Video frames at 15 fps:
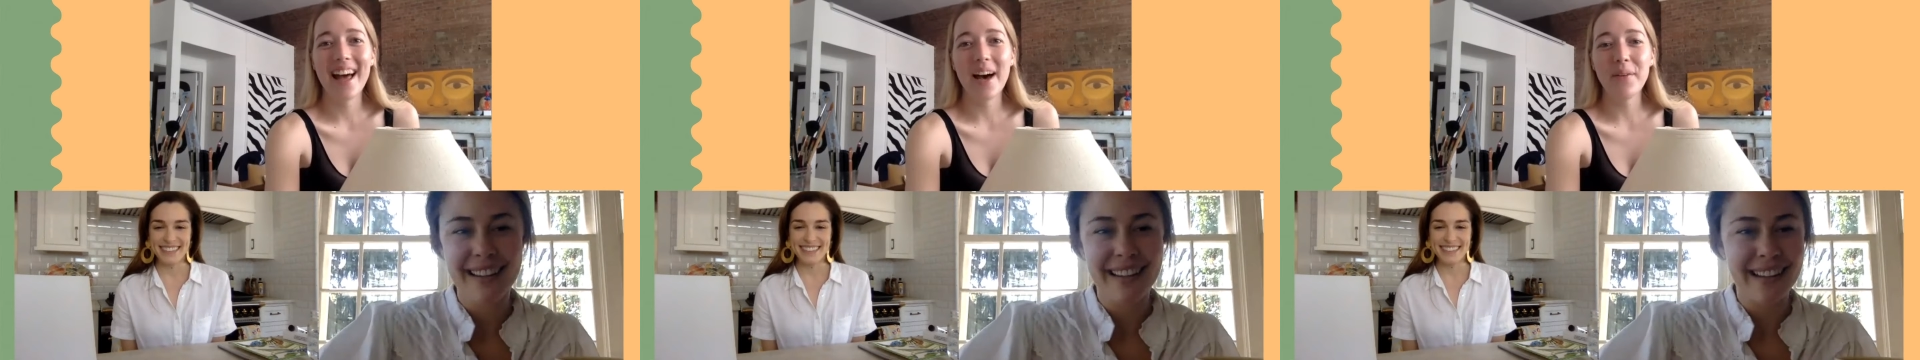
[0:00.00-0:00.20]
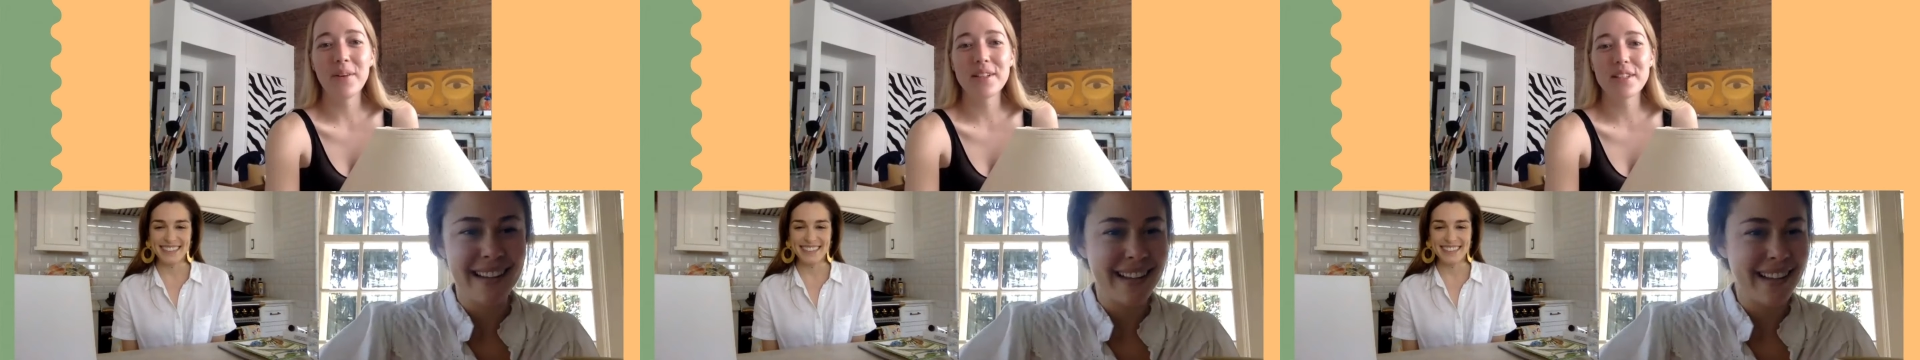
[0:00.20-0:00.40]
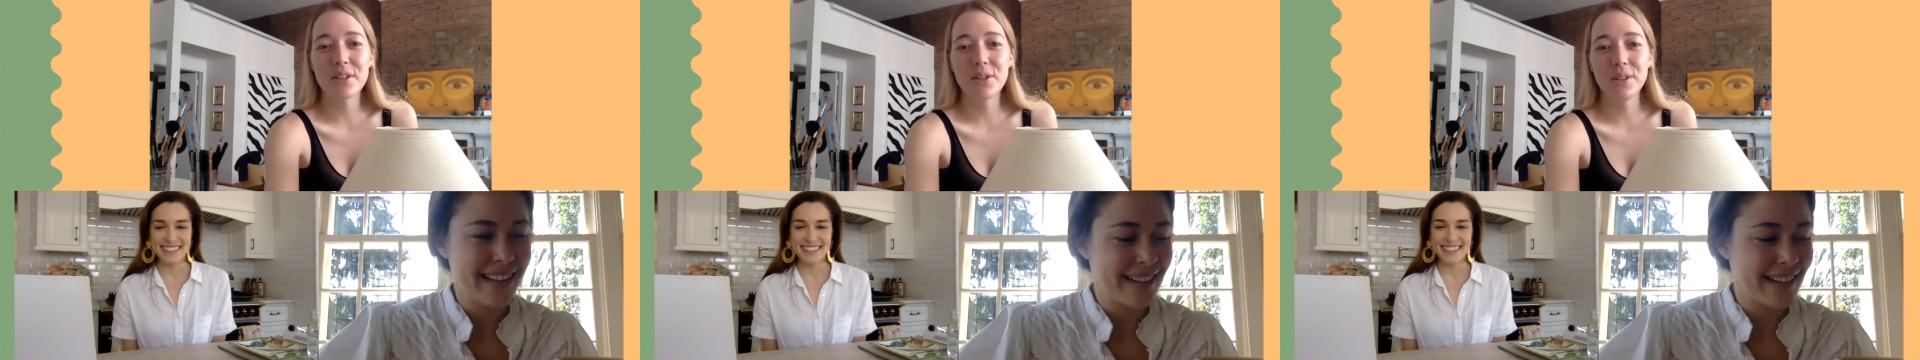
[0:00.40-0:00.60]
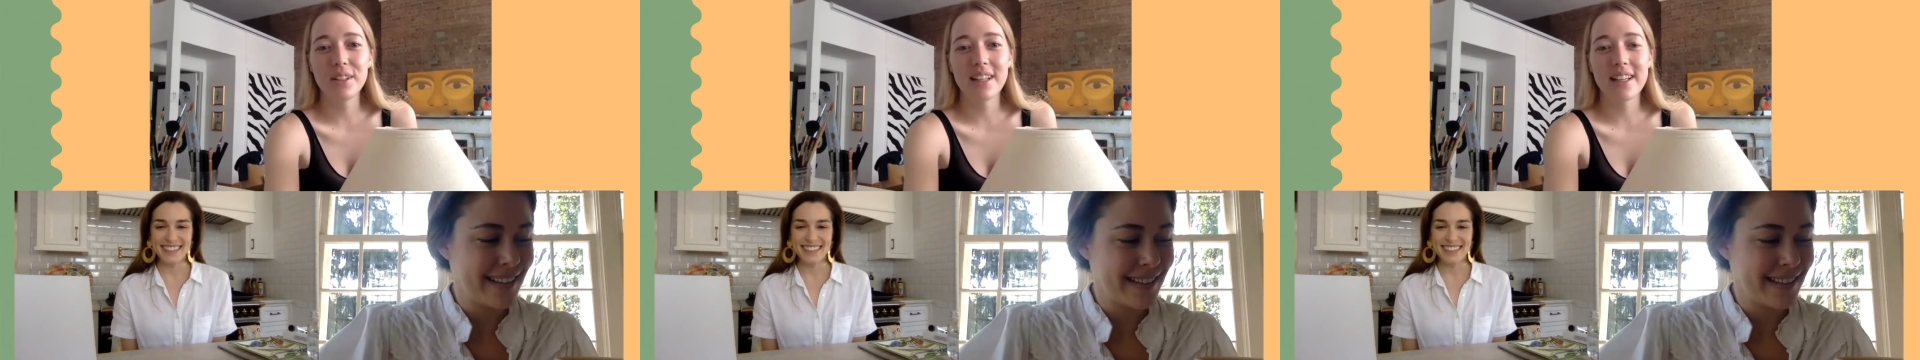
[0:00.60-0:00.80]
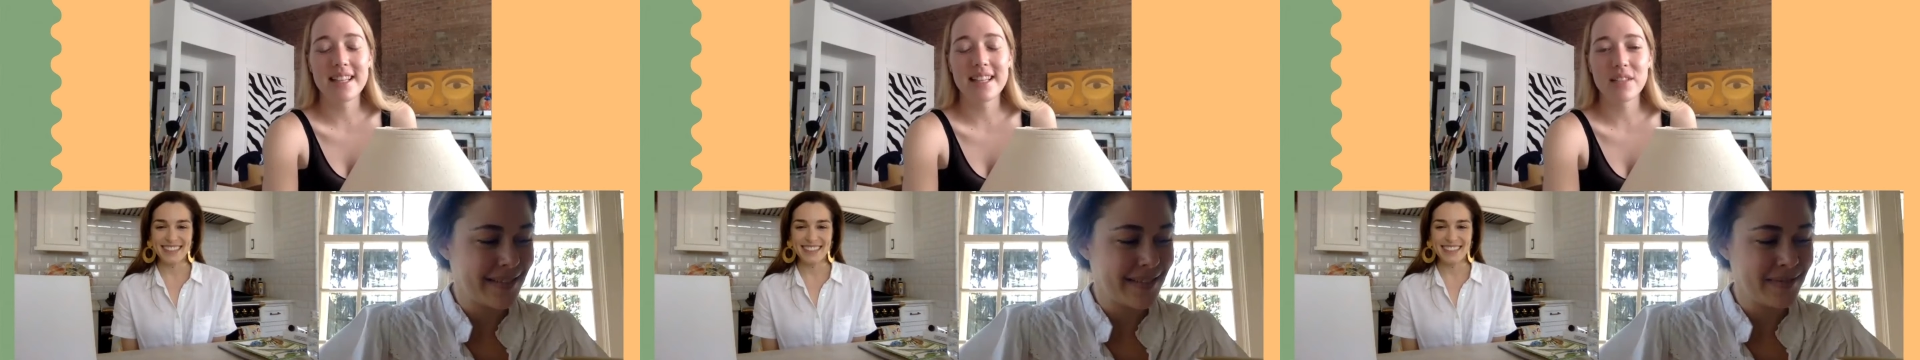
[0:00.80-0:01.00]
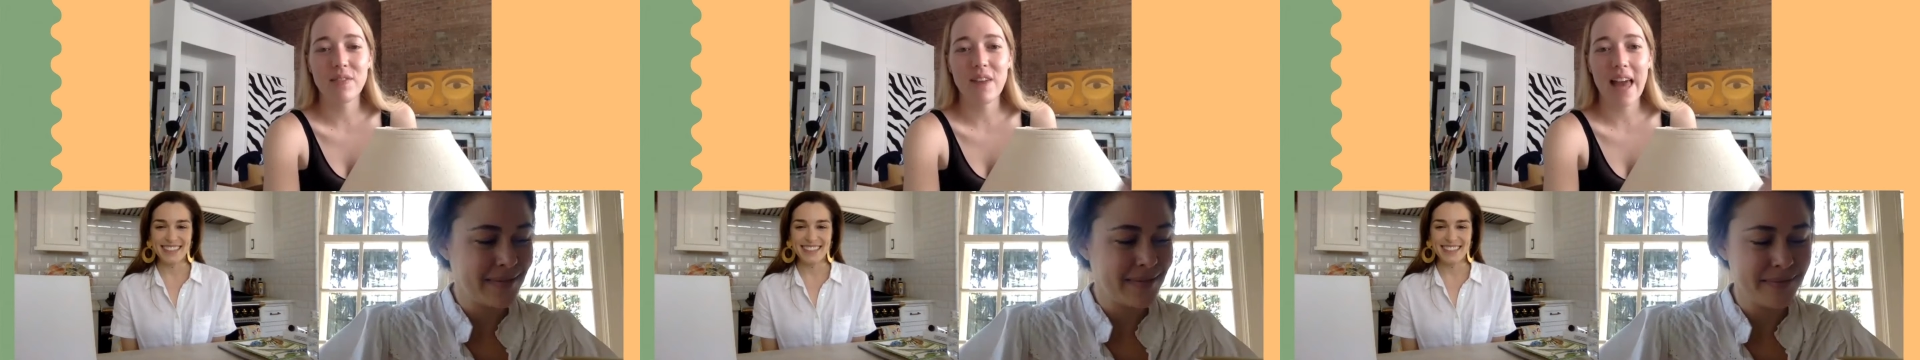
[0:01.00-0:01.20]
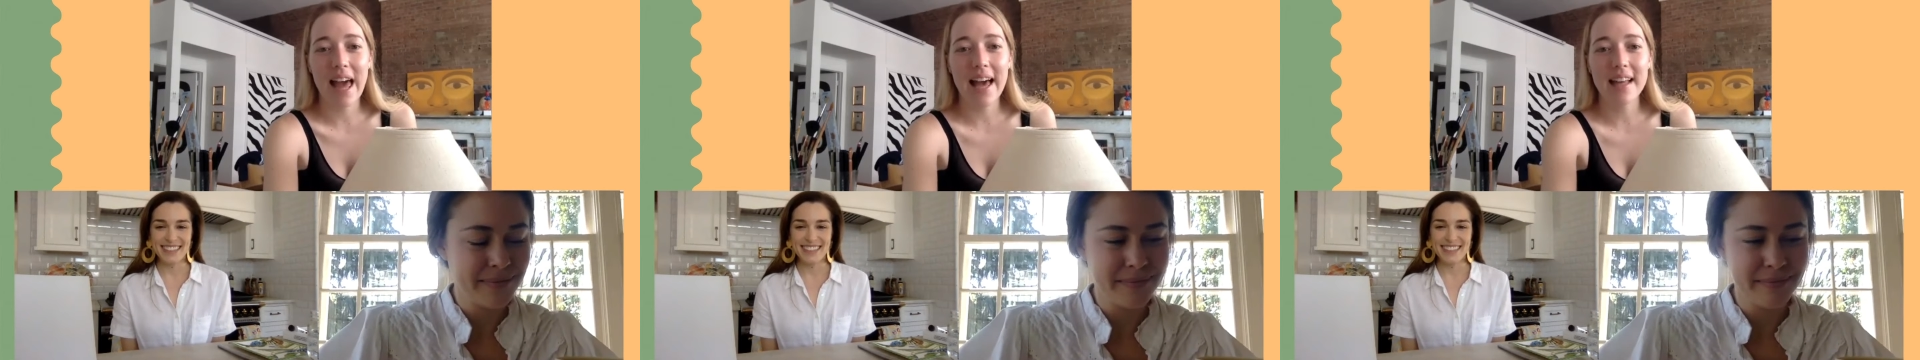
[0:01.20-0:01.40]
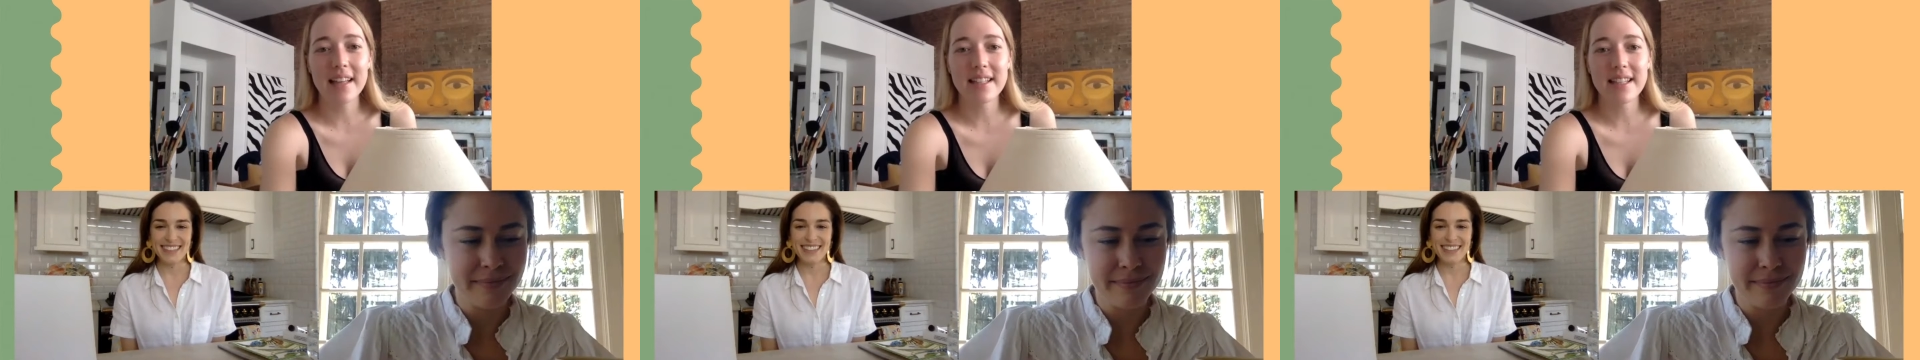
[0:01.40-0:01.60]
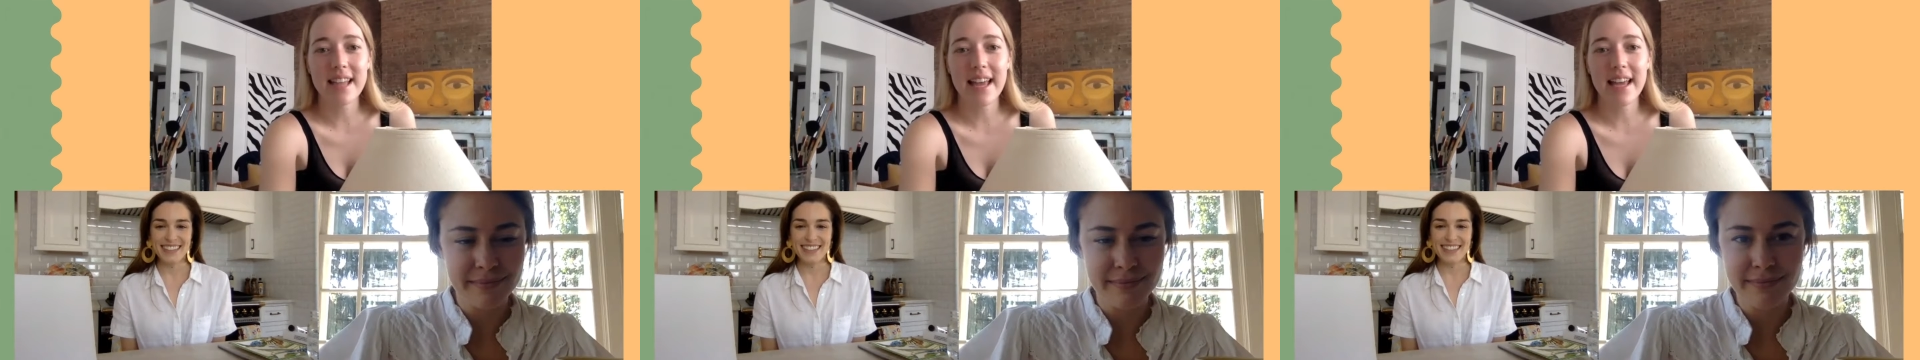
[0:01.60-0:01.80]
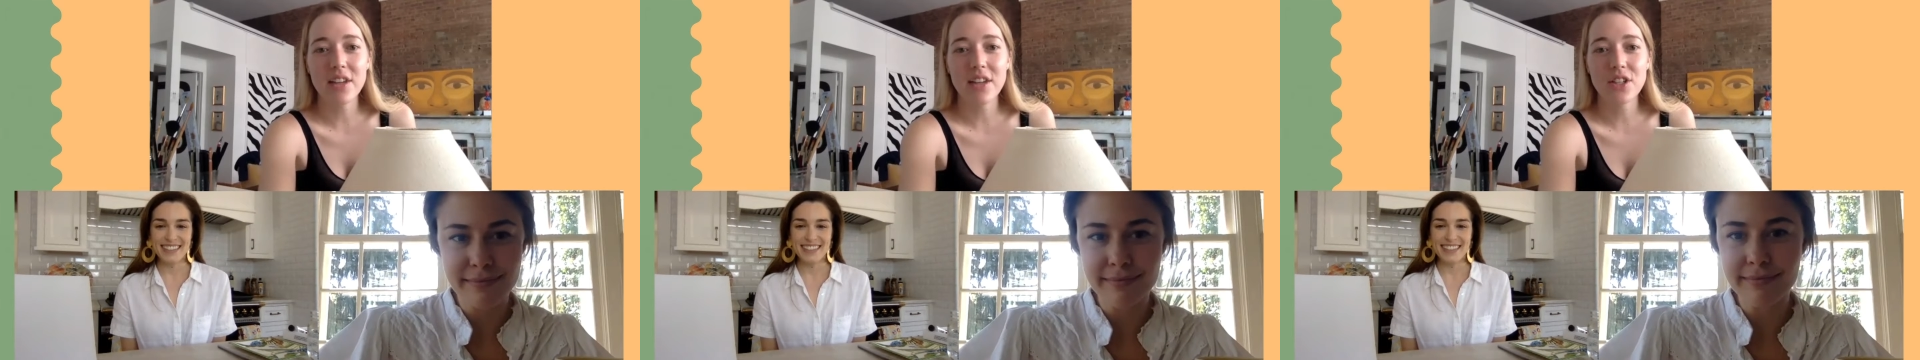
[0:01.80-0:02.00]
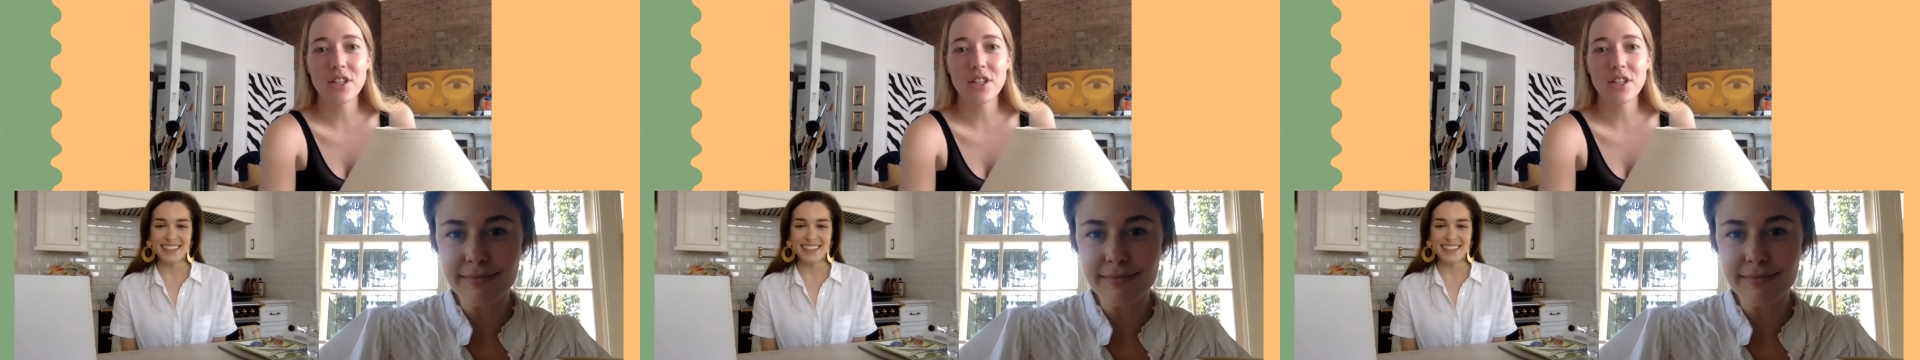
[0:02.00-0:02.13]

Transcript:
Speaker 1: that one's cool because it's flat-ish